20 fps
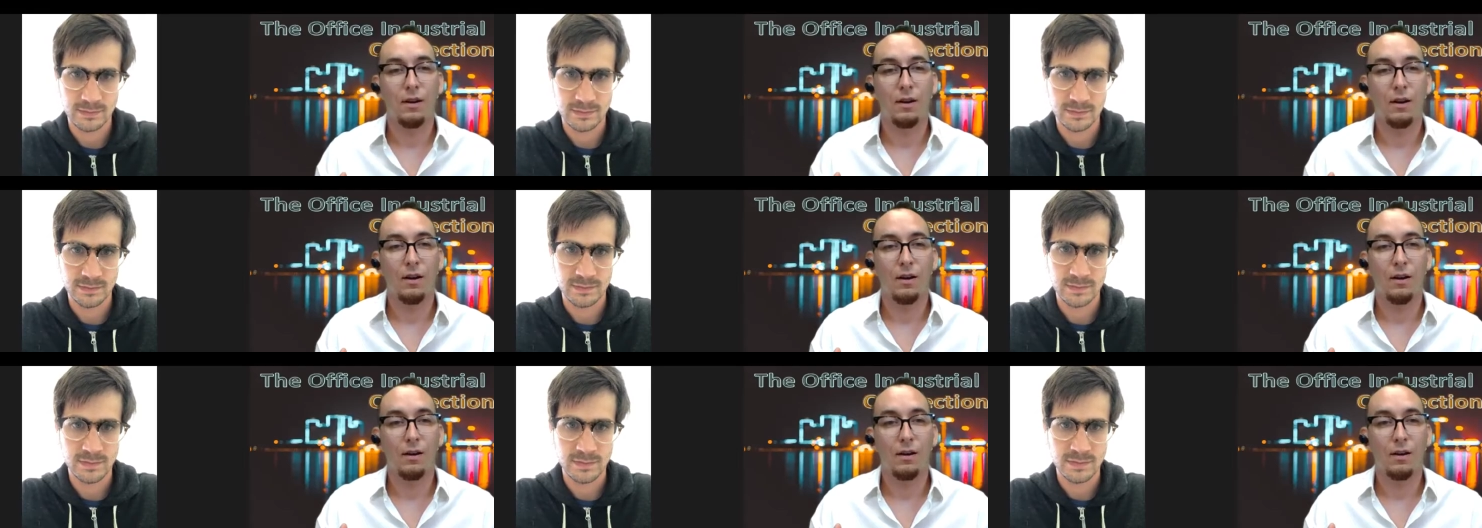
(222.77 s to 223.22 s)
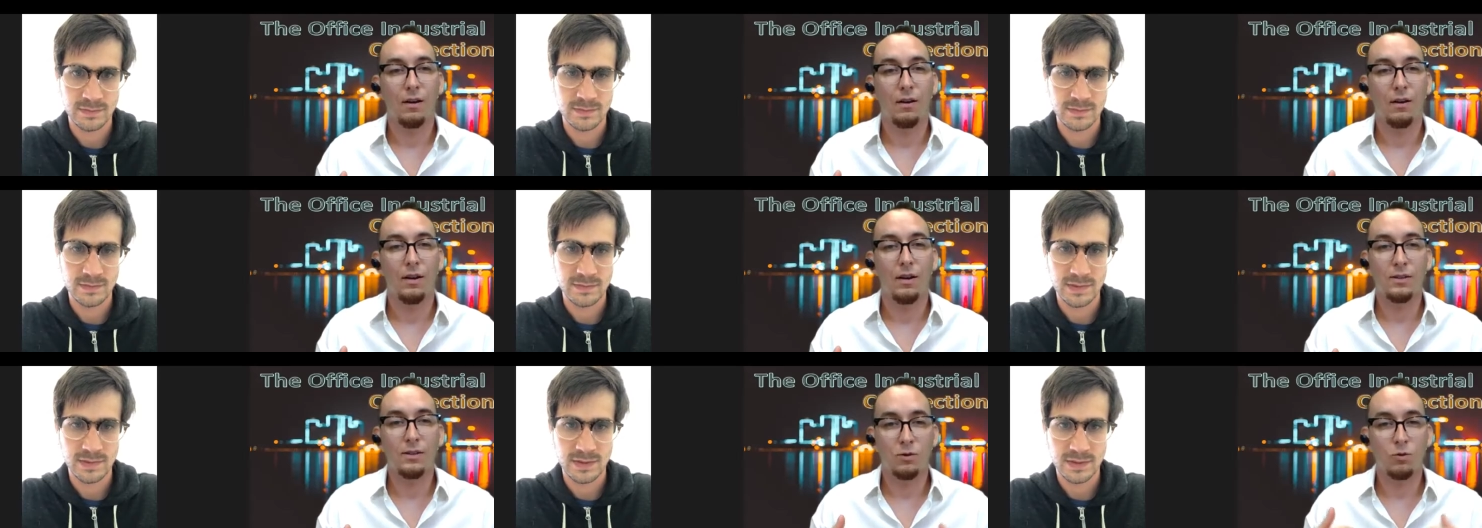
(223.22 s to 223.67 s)

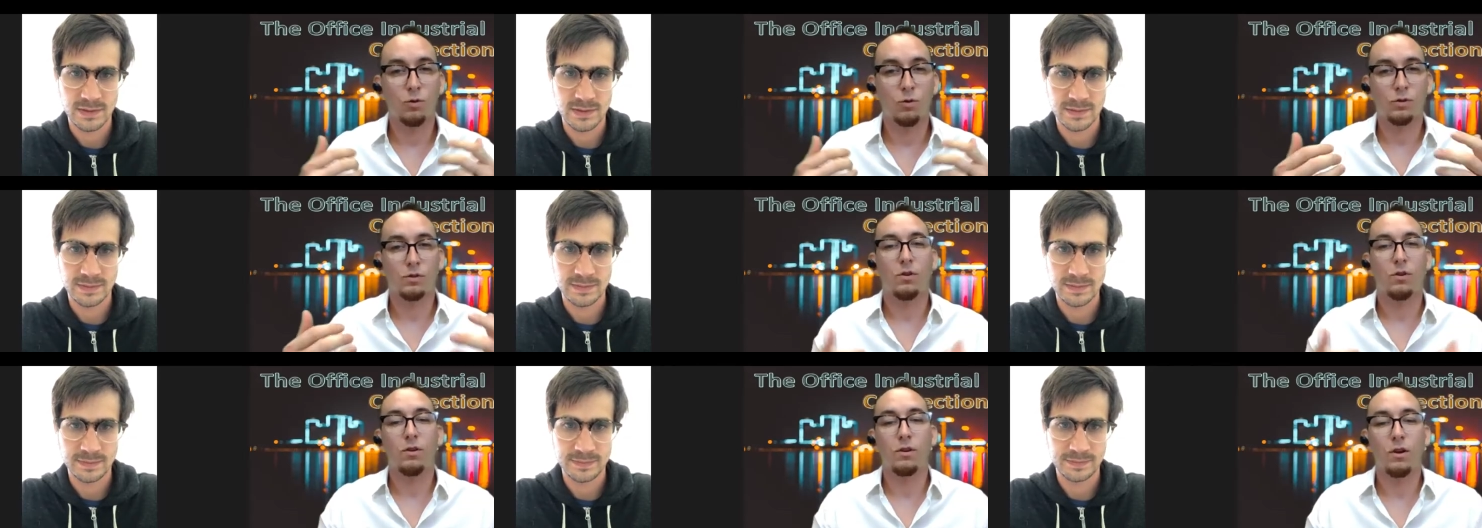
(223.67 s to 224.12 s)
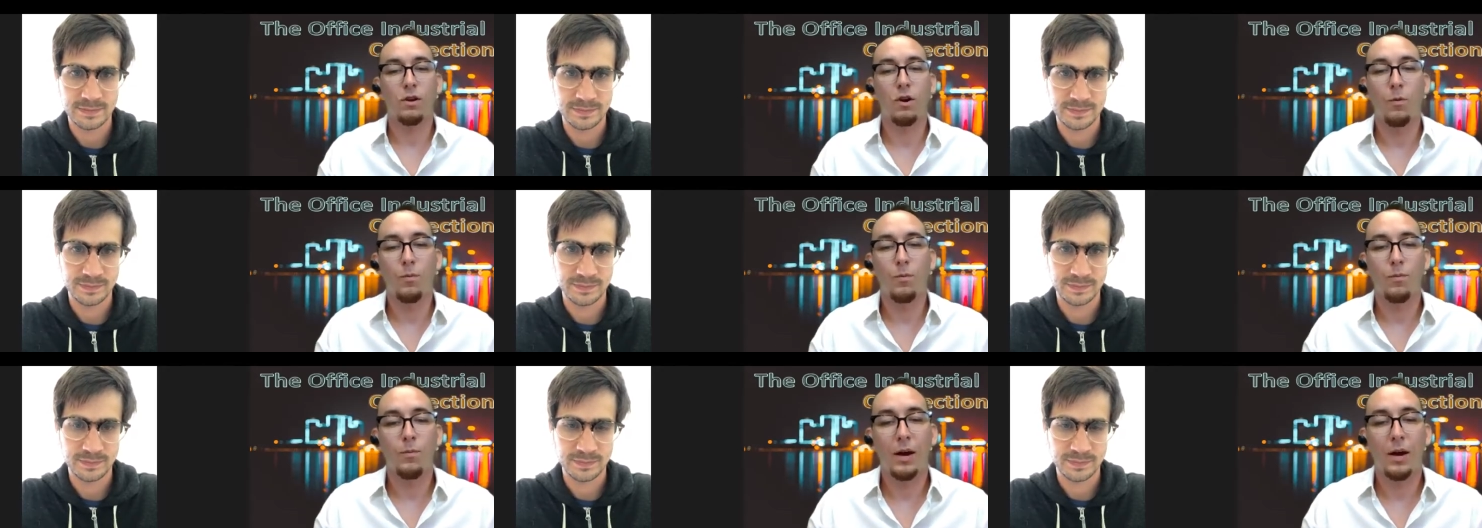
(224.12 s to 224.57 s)
Speaker 1: uh, as doors started to
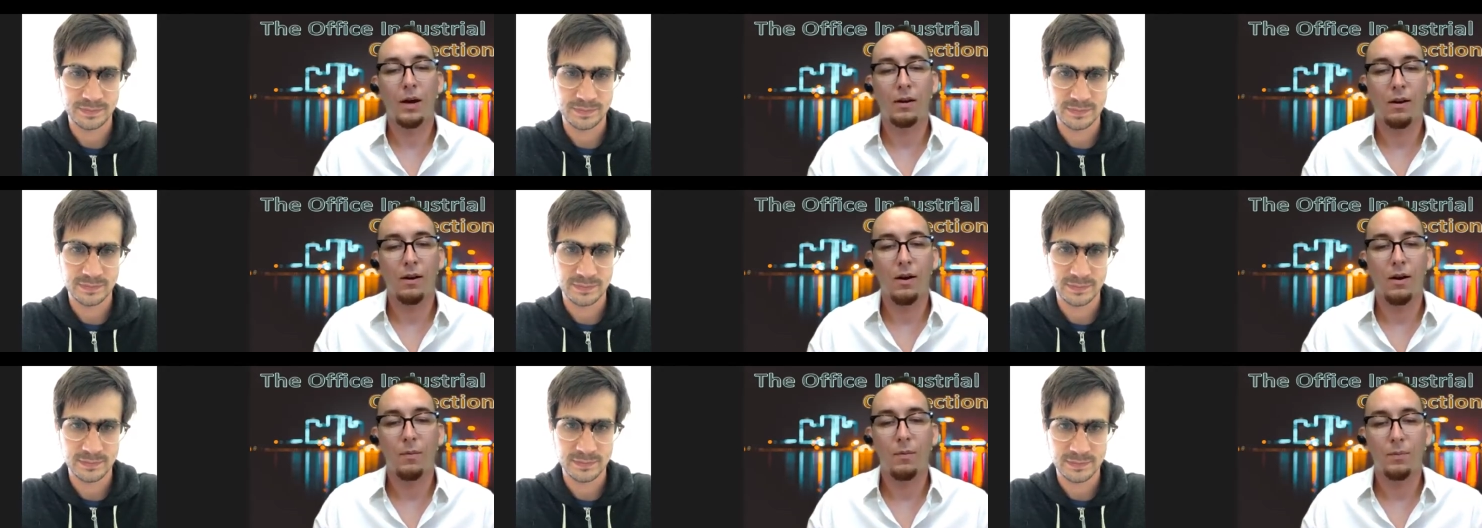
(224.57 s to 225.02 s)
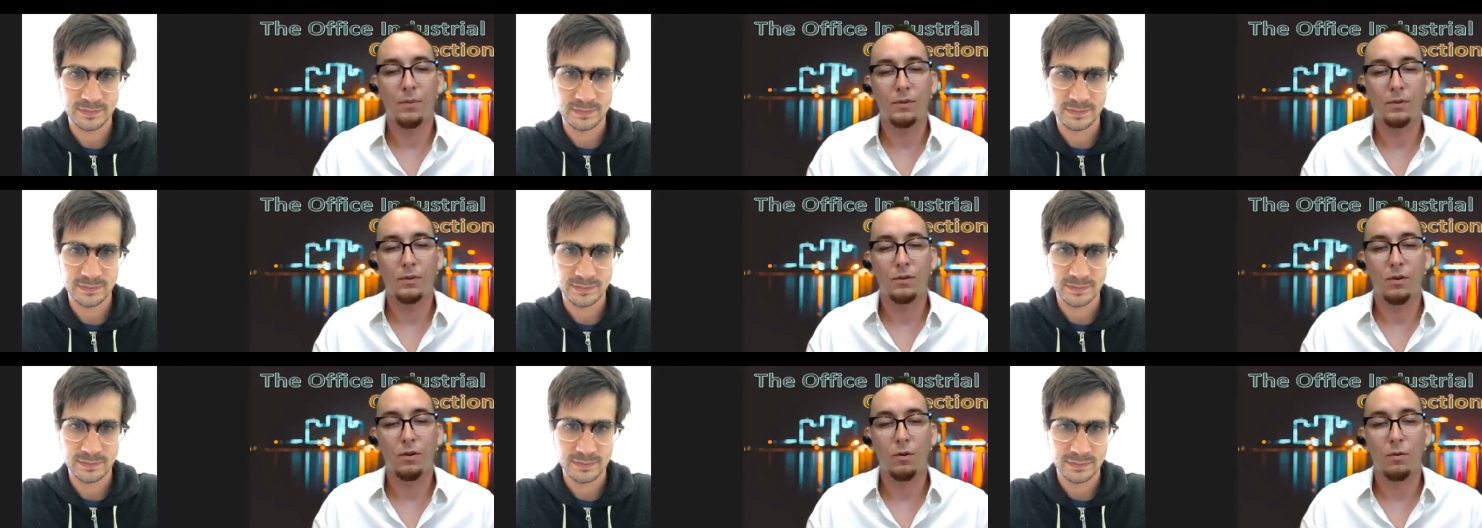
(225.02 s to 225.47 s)
open back up
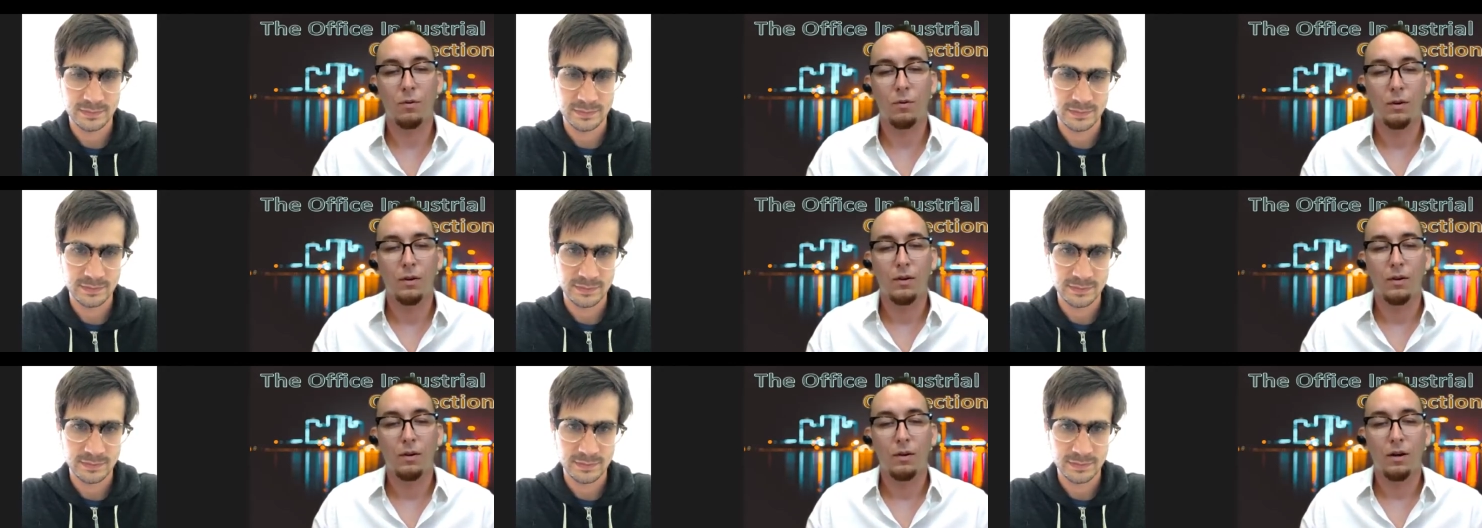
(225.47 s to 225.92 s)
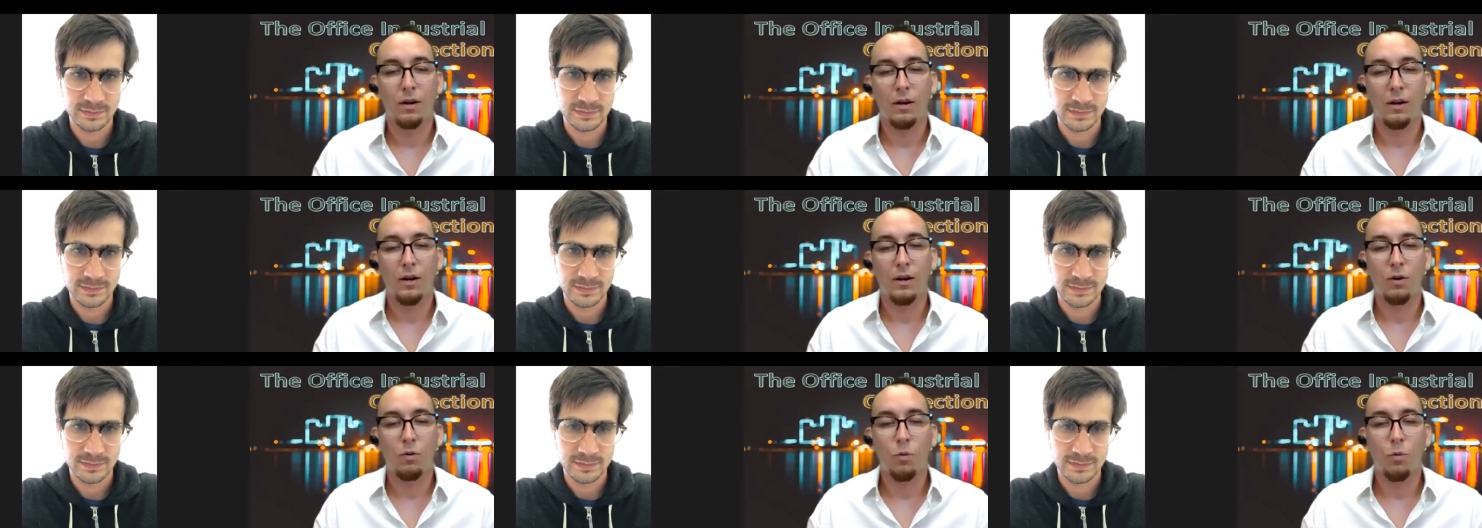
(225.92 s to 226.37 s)
and so
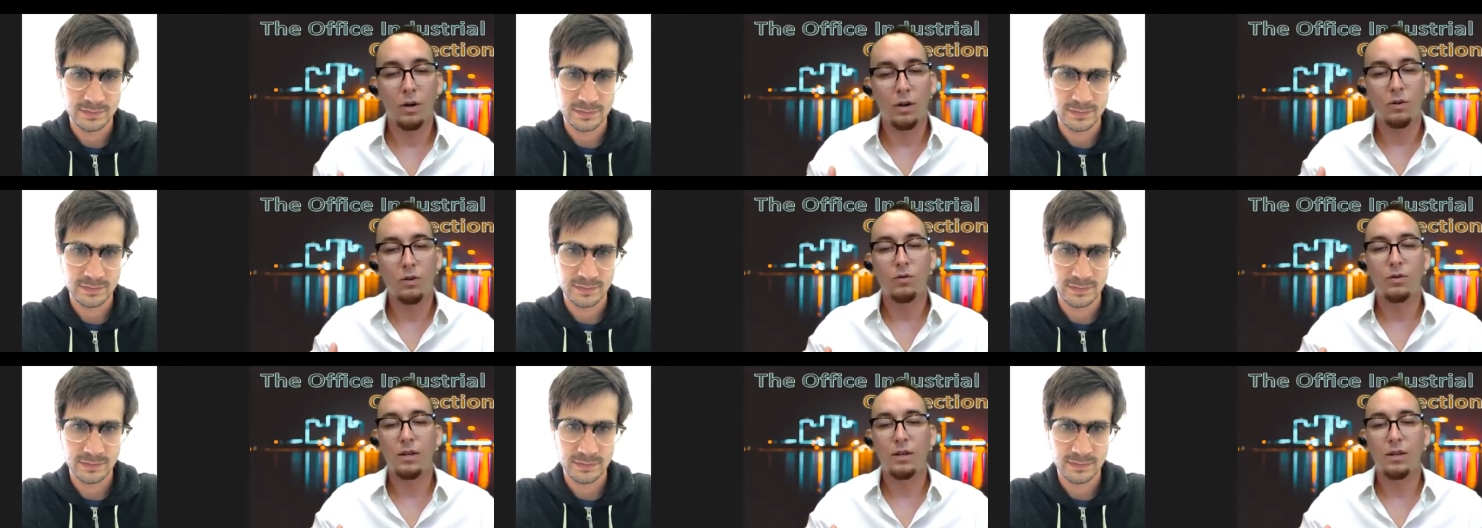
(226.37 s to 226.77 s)
uh, what do you